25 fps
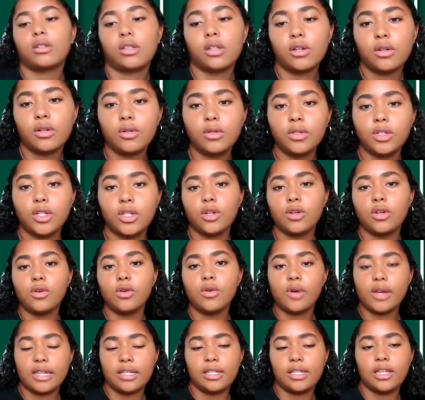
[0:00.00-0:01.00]
also
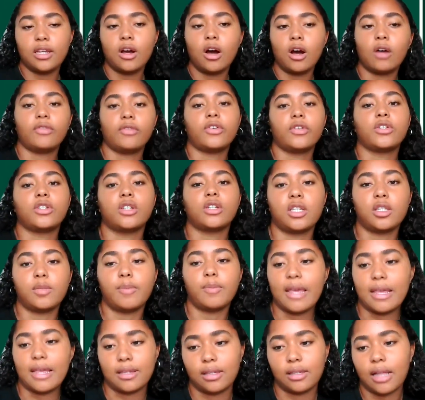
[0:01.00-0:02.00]
do, ET offers a
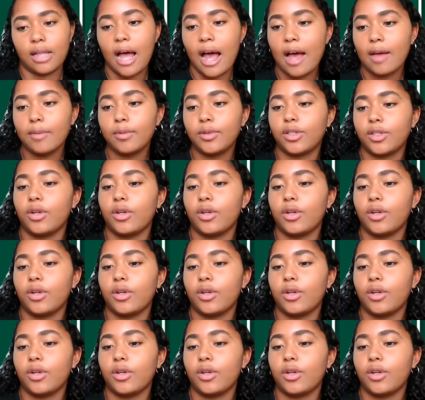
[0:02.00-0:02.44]
space lab.